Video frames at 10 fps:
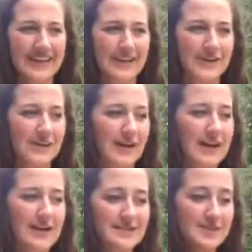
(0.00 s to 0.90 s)
You know, God
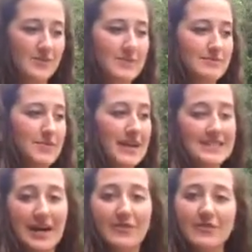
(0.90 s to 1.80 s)
has someone
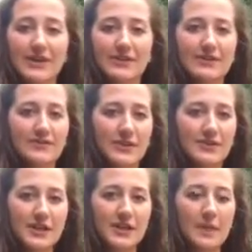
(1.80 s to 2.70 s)
picked out for you in the
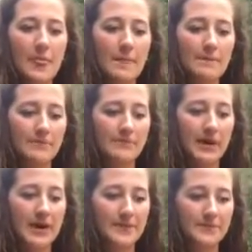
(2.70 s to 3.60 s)
future,
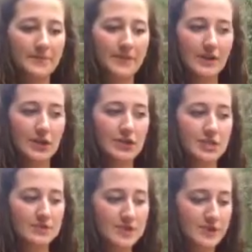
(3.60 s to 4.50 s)
but you
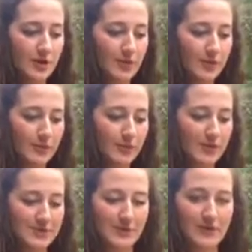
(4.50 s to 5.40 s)
should be so
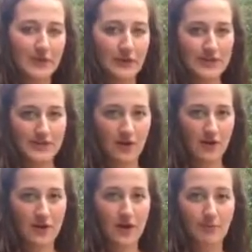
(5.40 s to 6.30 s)
much more focused
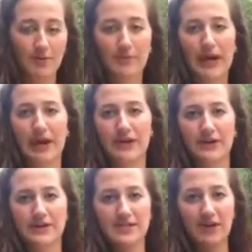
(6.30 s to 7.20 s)
on preparing
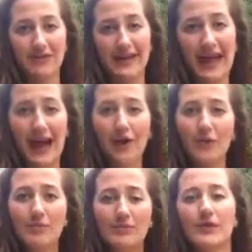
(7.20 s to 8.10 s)
yourself
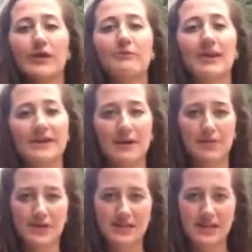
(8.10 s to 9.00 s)
now before you meet that
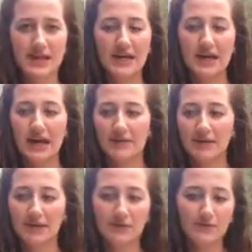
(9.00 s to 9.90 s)
person. I
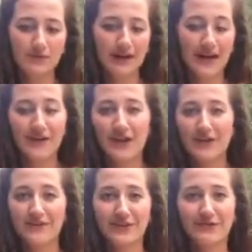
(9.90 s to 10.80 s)
mean, I don't
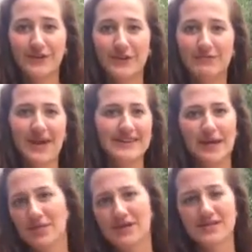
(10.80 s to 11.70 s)
know if you've, you know, met
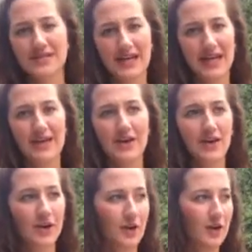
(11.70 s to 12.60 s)
that person yet,
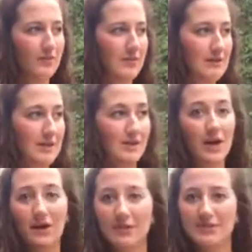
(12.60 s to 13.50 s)
or maybe you
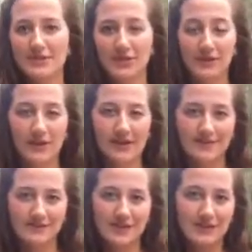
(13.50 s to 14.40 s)
know it, but you don't know
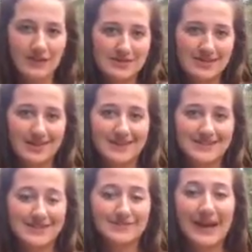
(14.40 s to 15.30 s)
that's going to be the person God's
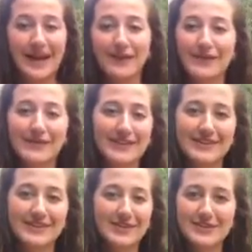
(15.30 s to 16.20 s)
going to pair you with
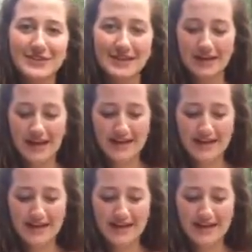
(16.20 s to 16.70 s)
in the future.